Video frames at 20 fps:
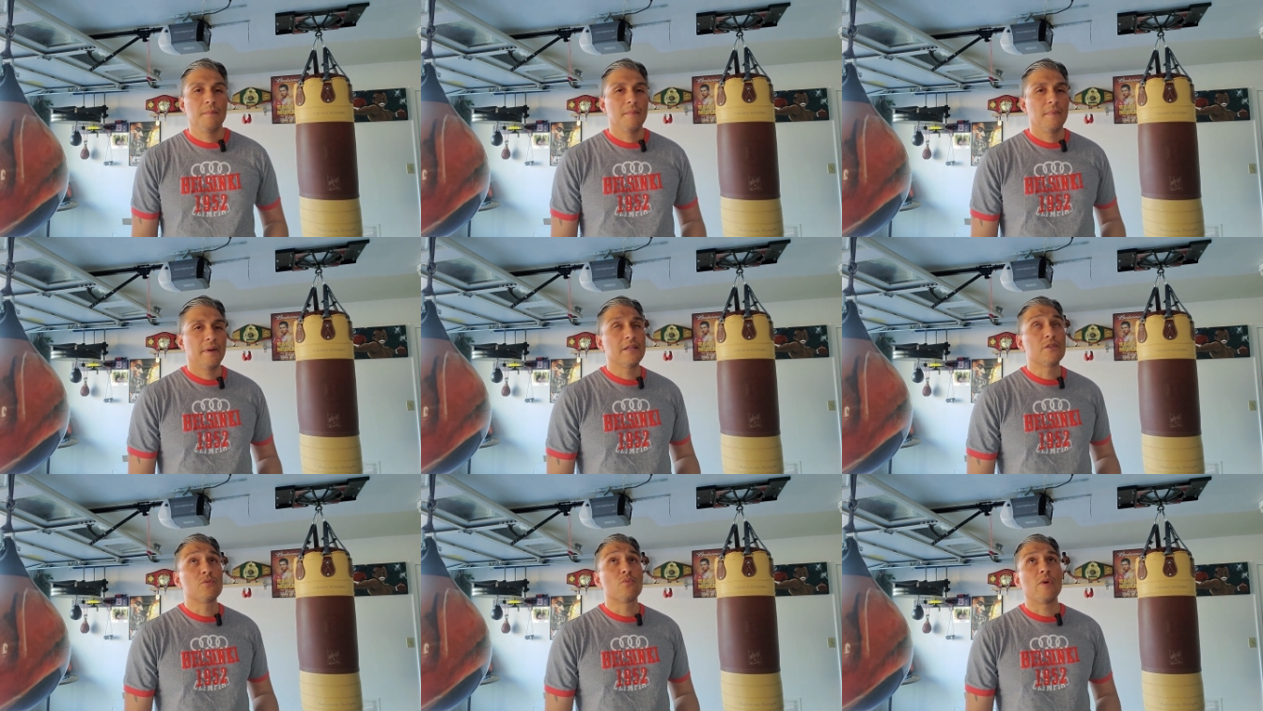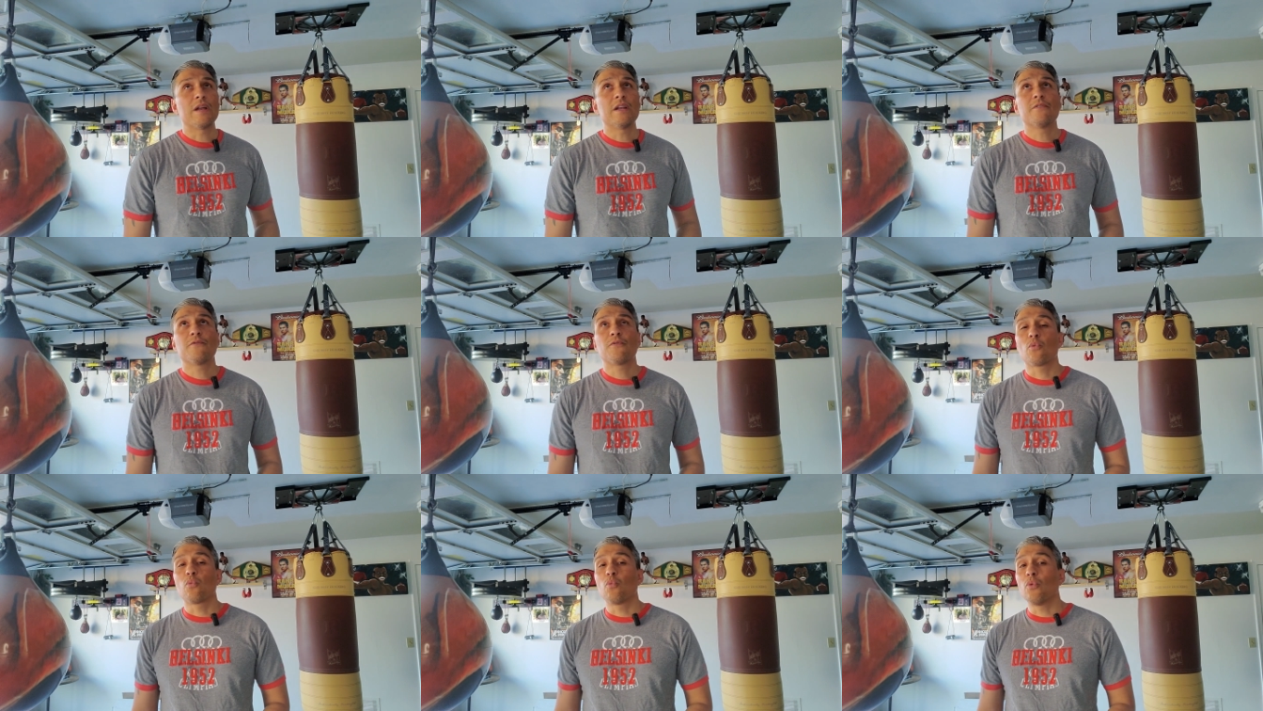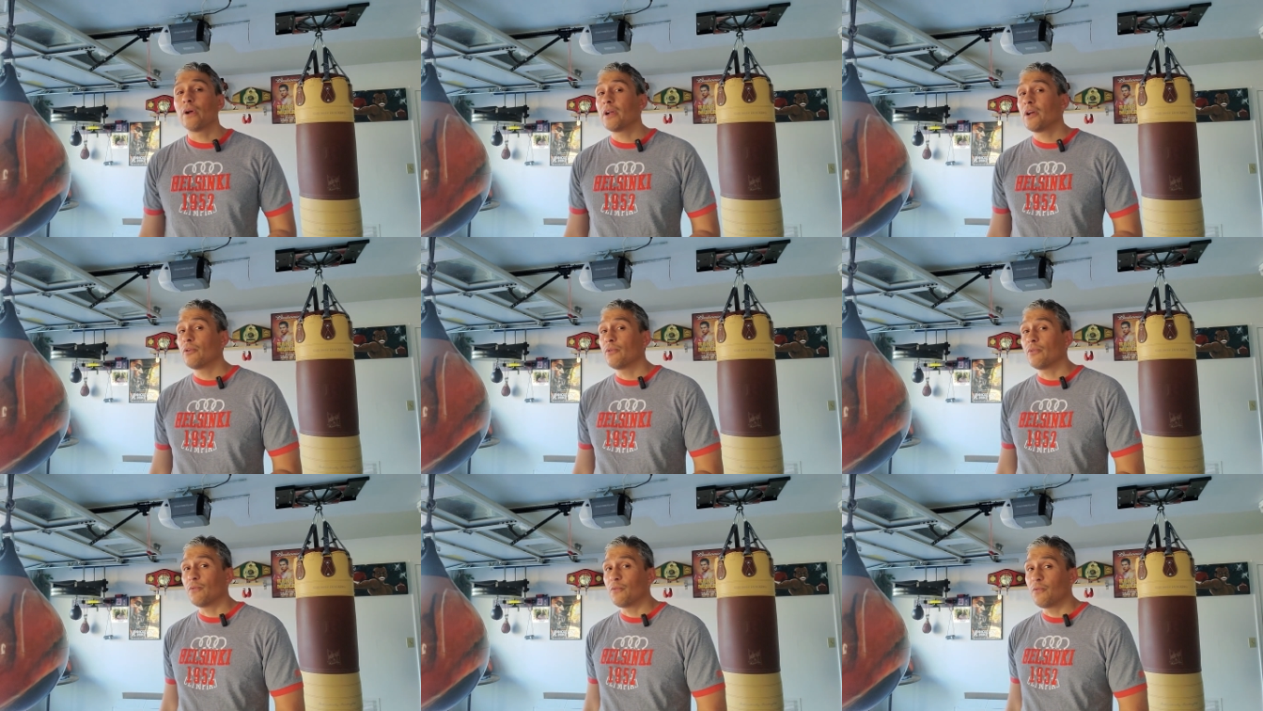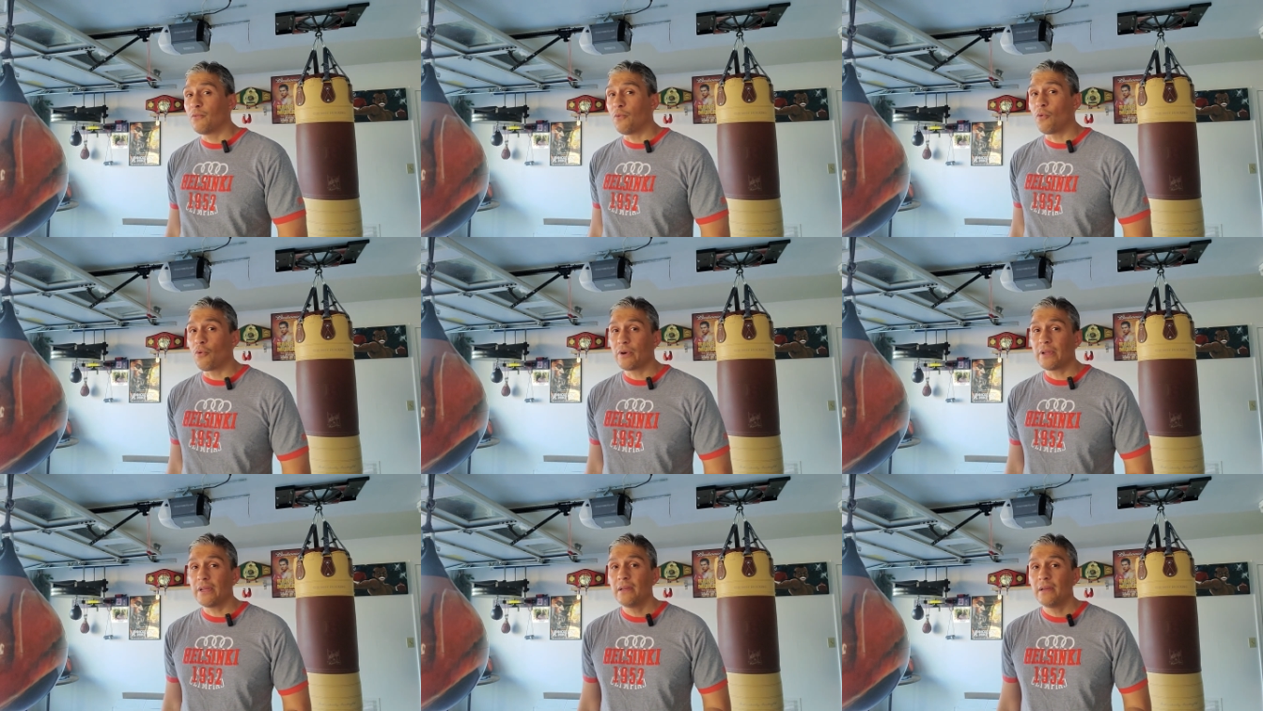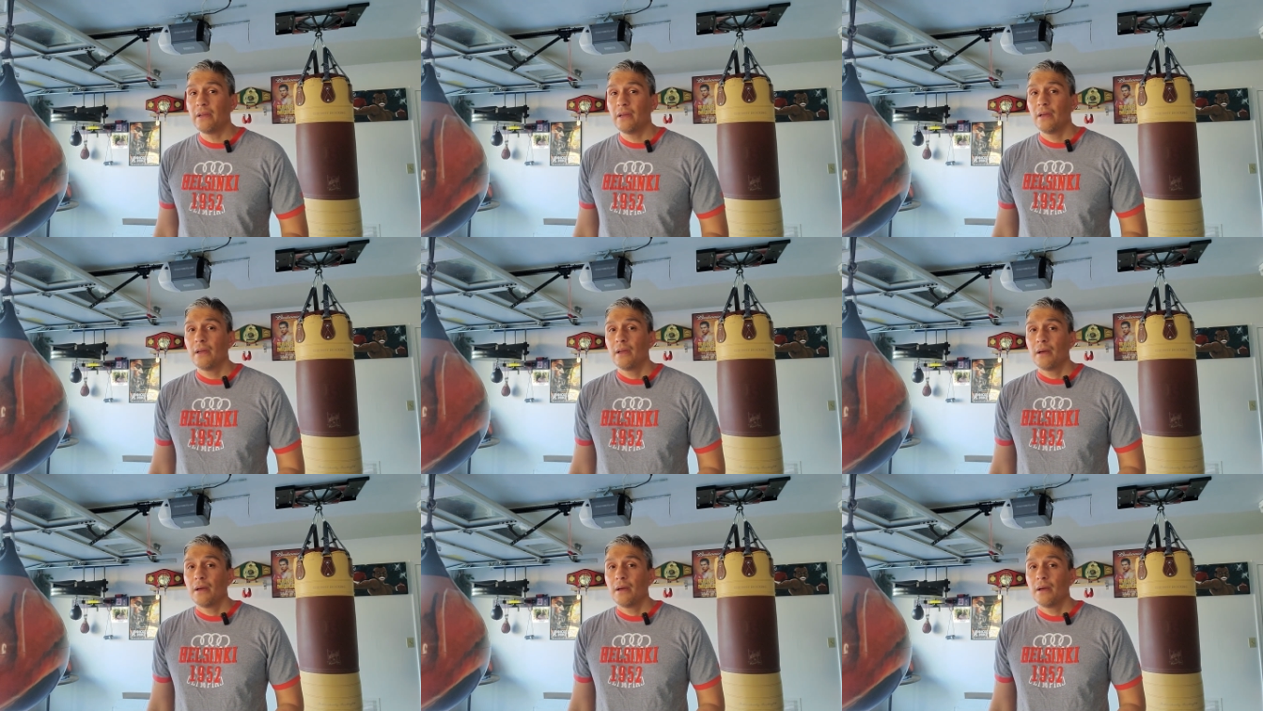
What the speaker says: It's rated for 140,